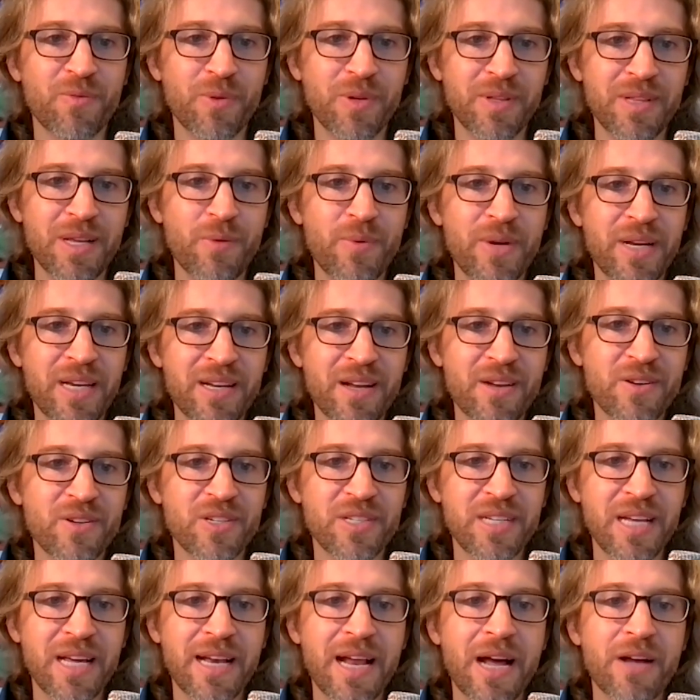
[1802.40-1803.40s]
that we can
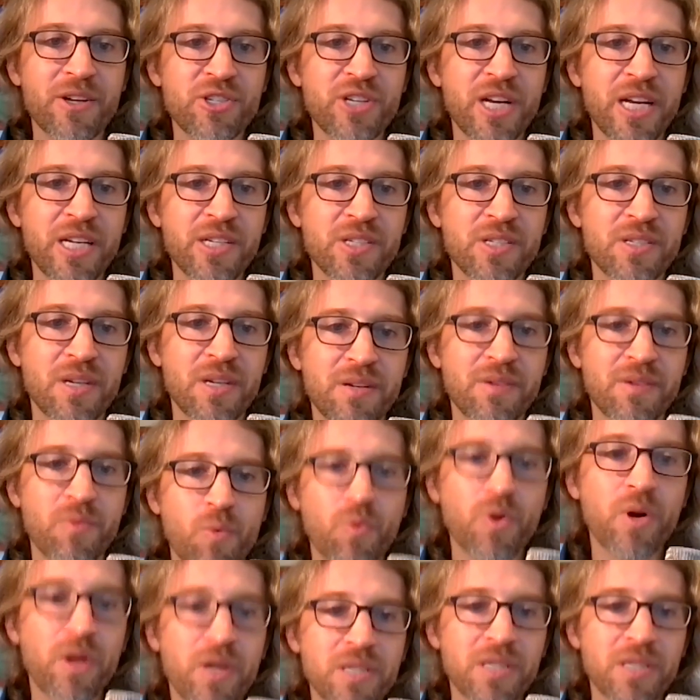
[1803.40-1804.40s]
understand how change
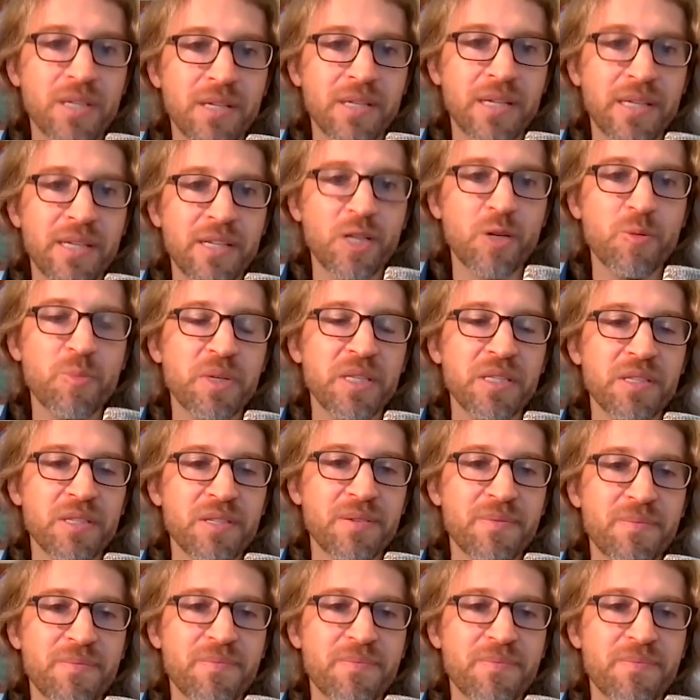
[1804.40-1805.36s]
works in humans.